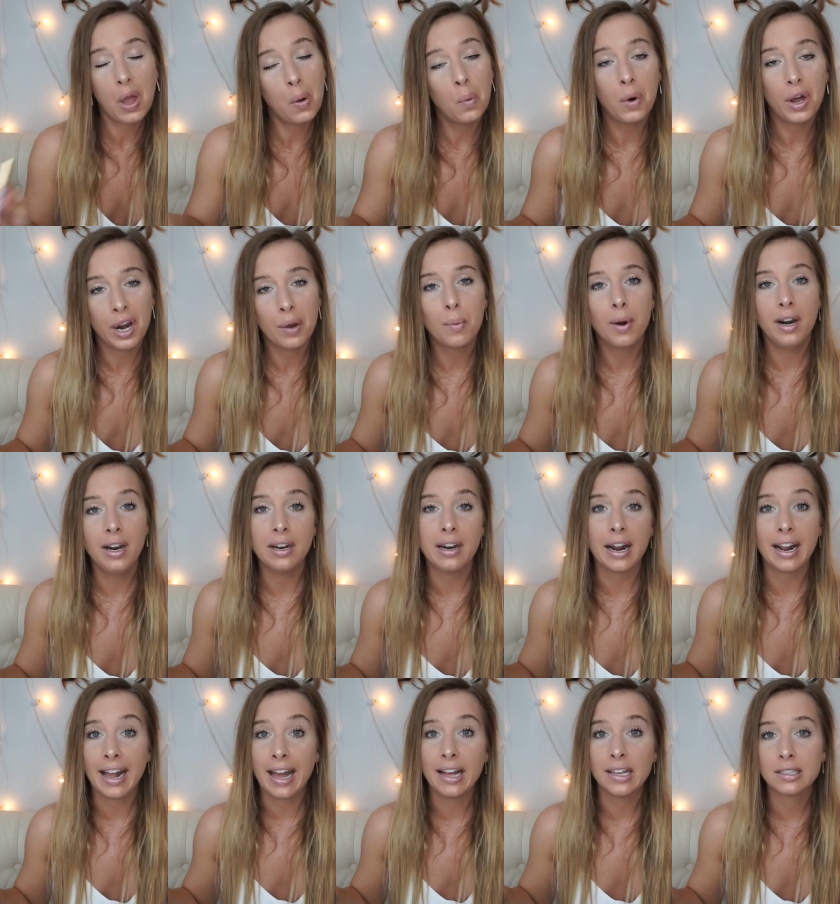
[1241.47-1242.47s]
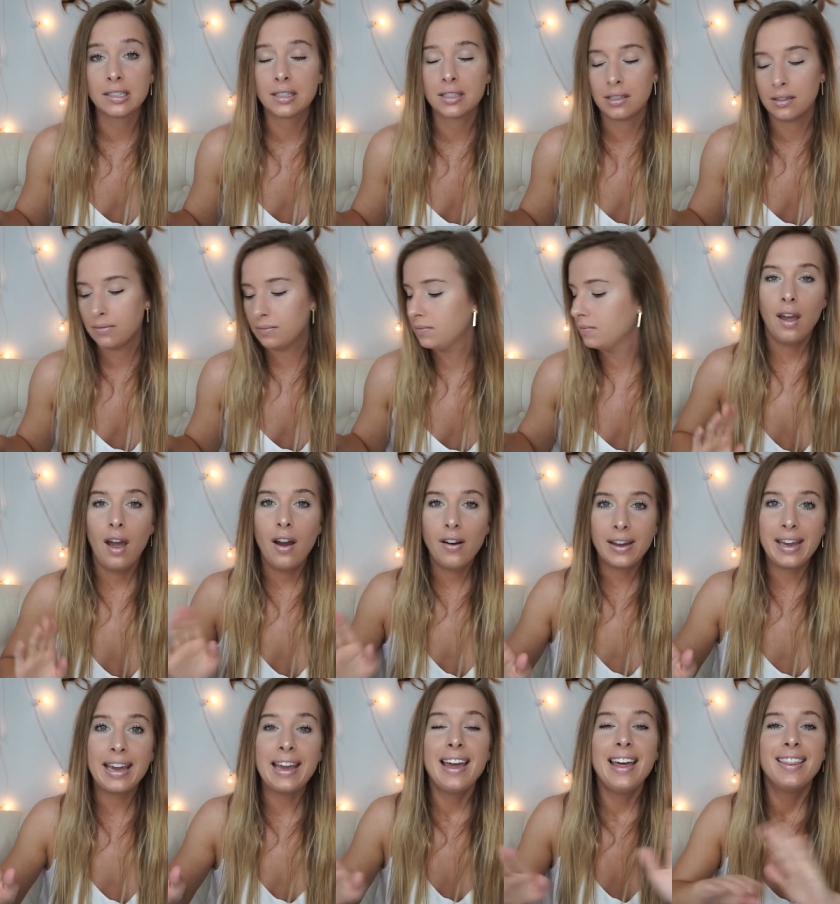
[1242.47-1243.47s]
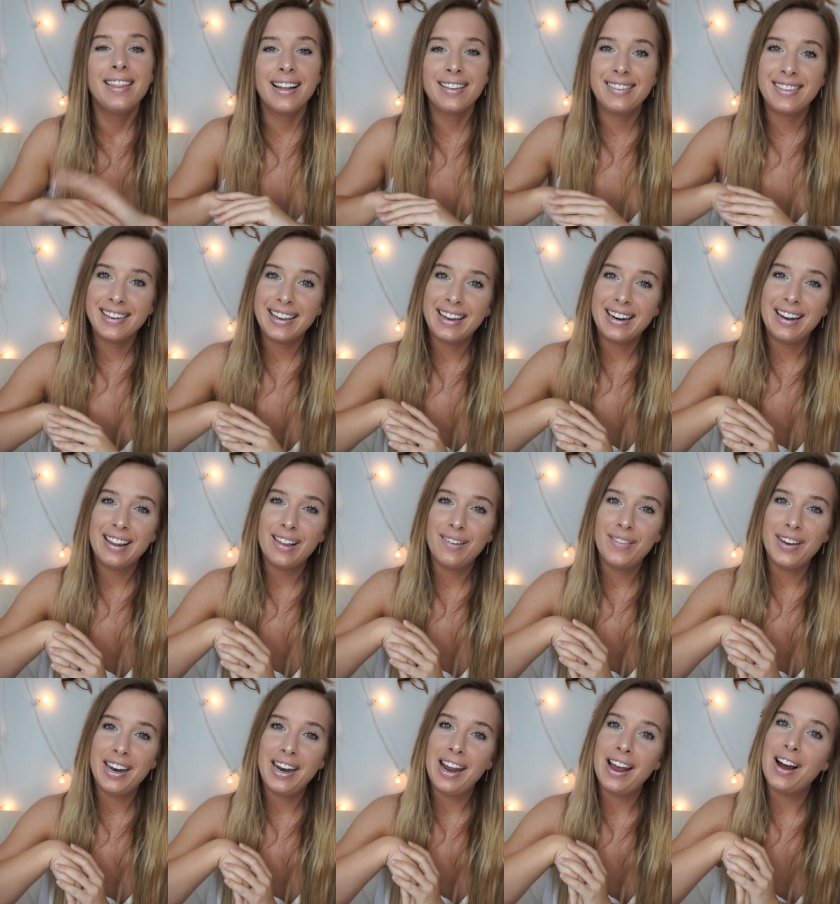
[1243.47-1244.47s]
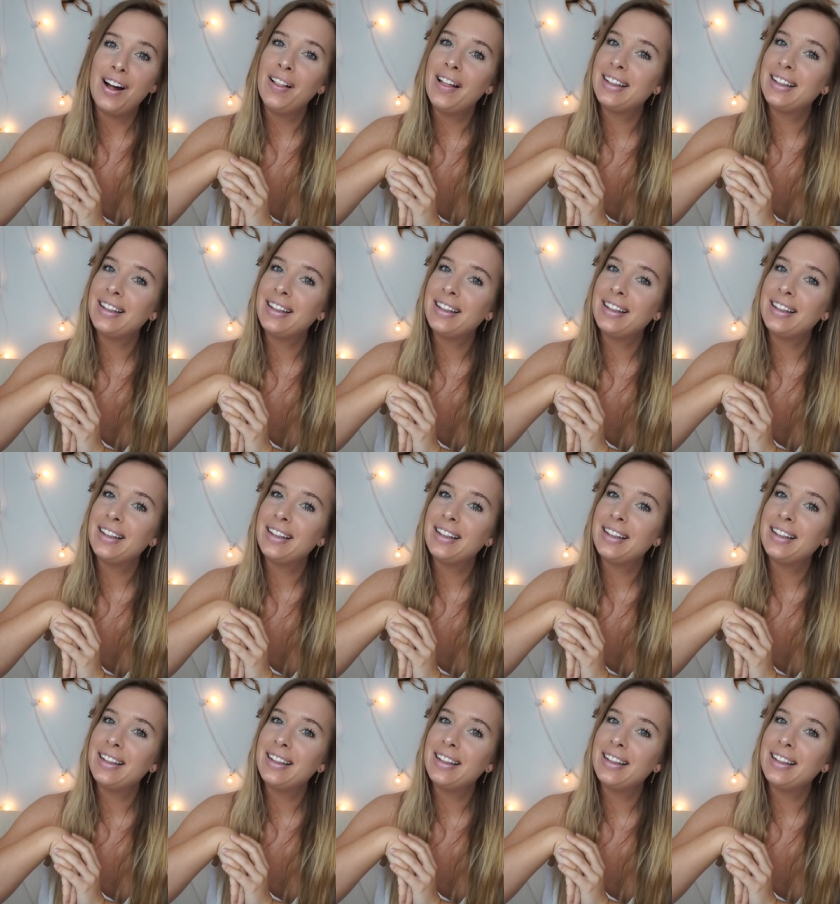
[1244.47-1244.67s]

what I wanted, I guess. Okay, that's the end of the video.